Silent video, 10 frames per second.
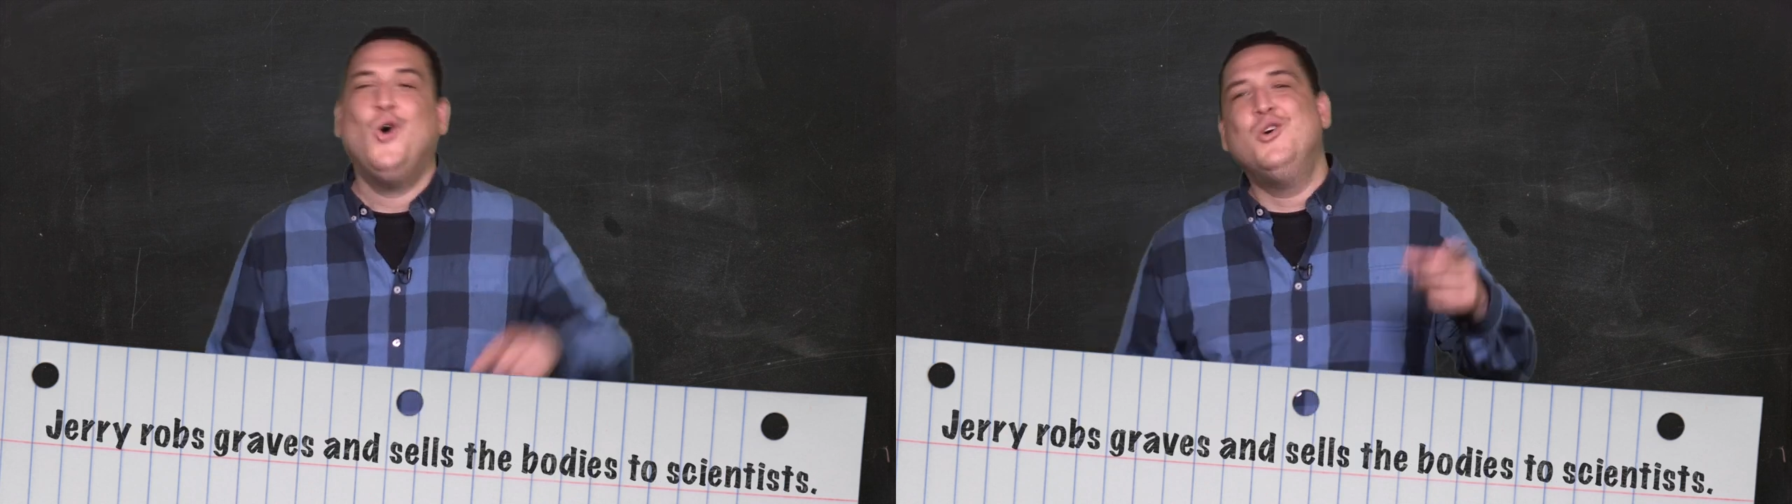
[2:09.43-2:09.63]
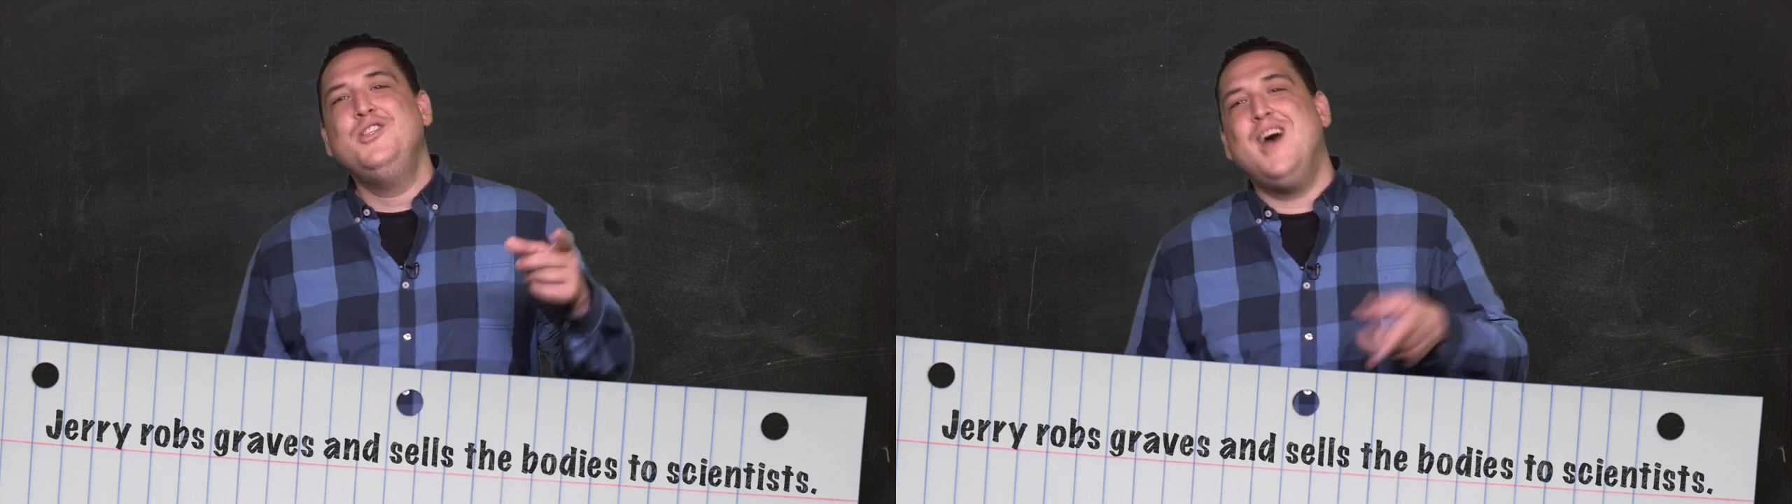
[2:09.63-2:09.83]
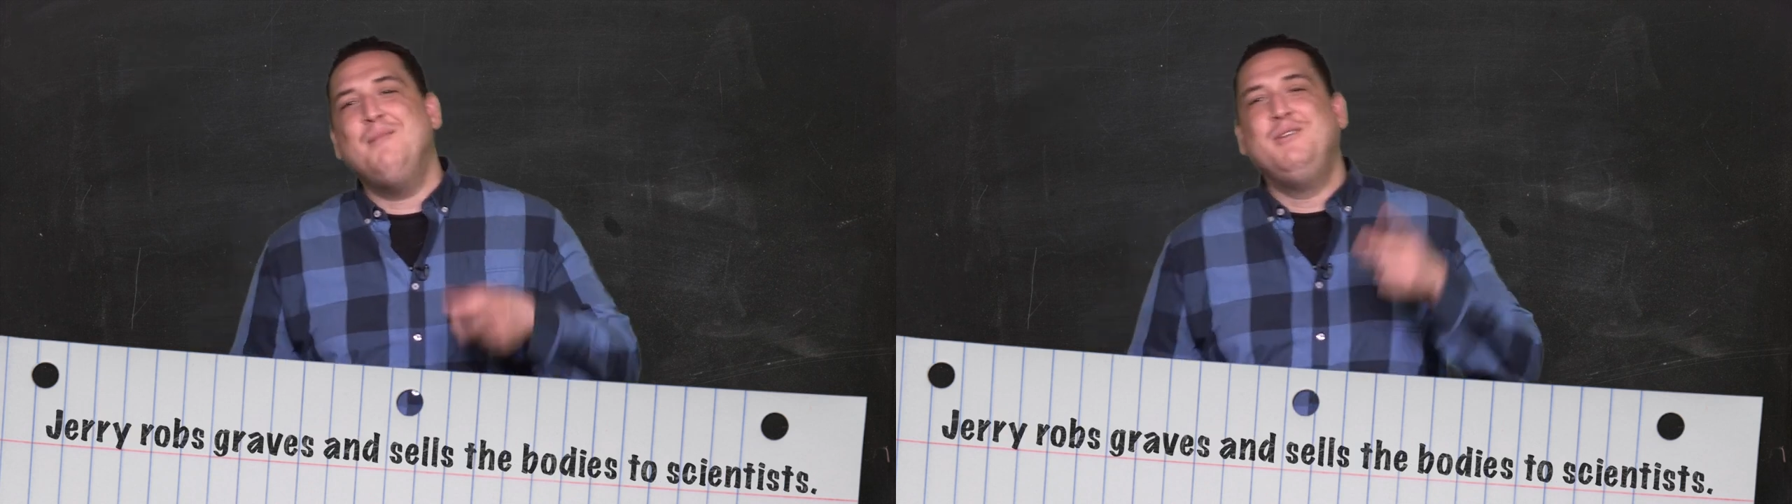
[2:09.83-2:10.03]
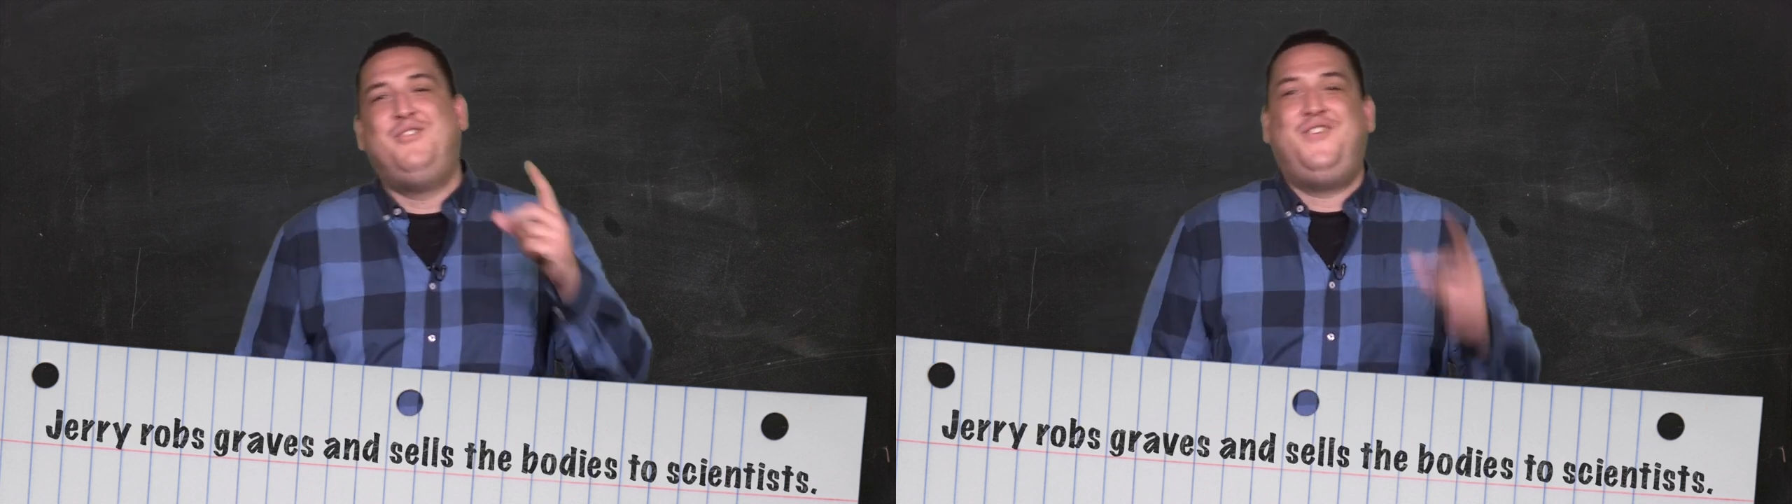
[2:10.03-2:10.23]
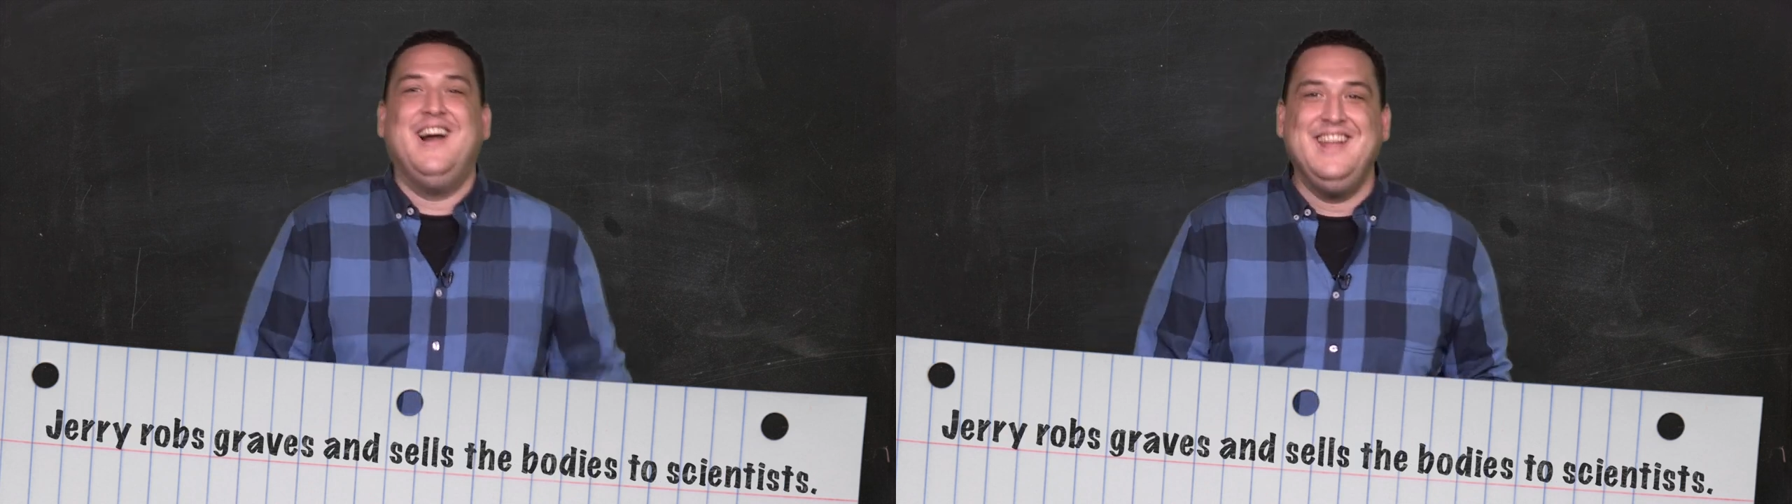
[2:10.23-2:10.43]
wouldn't that be
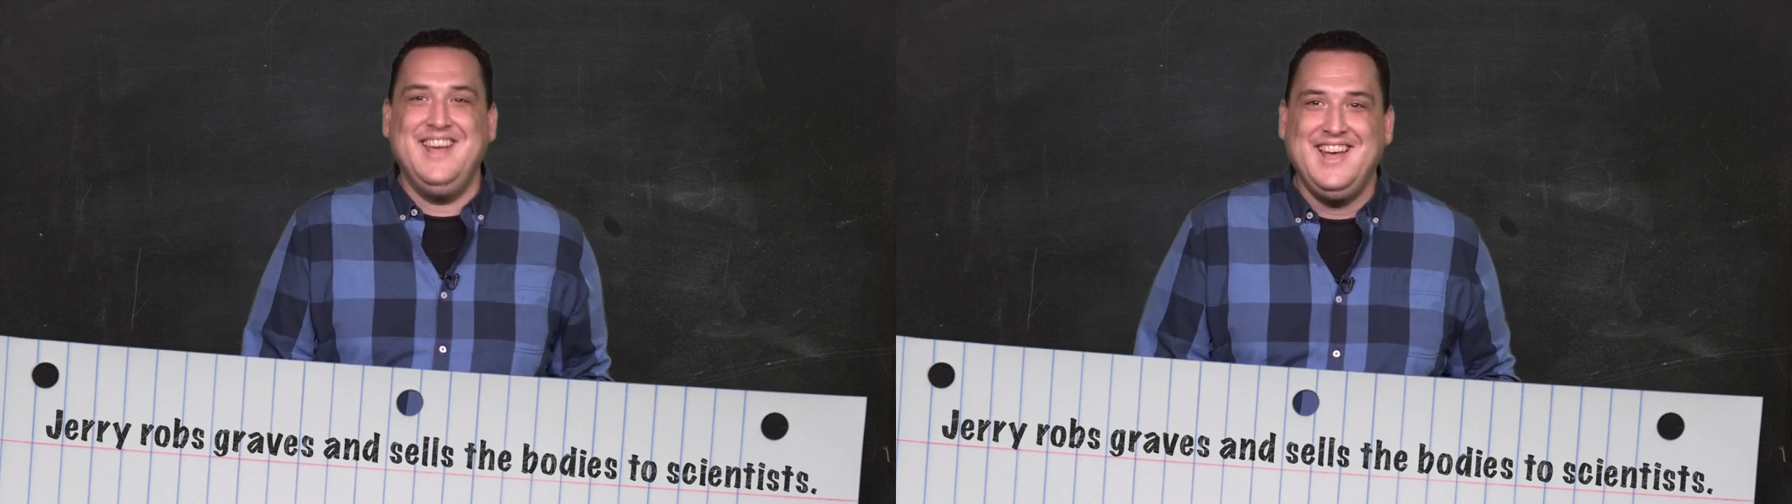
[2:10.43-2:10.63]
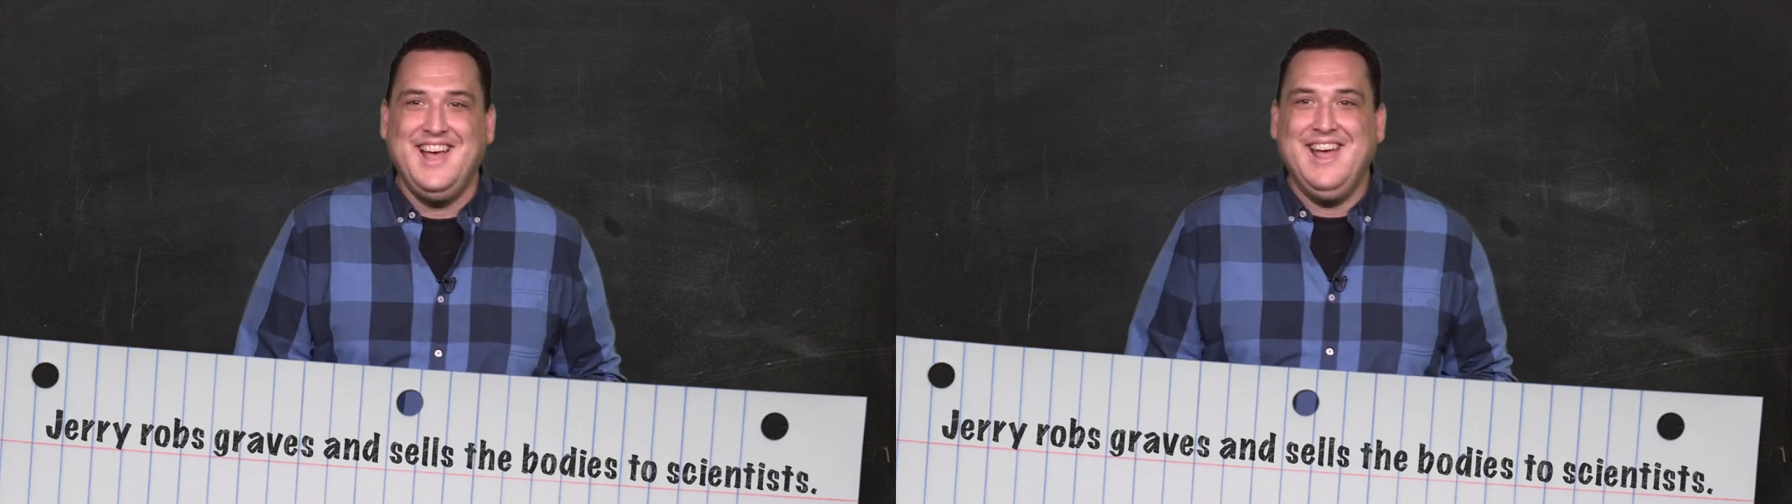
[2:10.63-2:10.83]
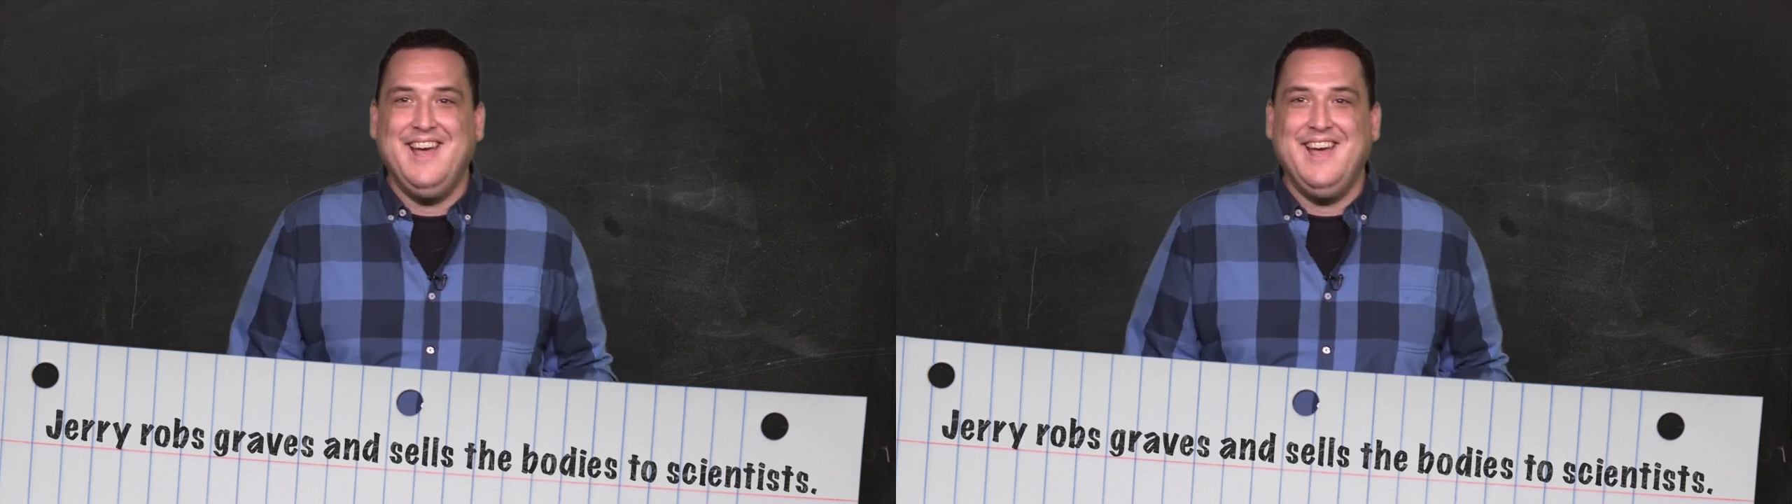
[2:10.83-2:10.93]
funny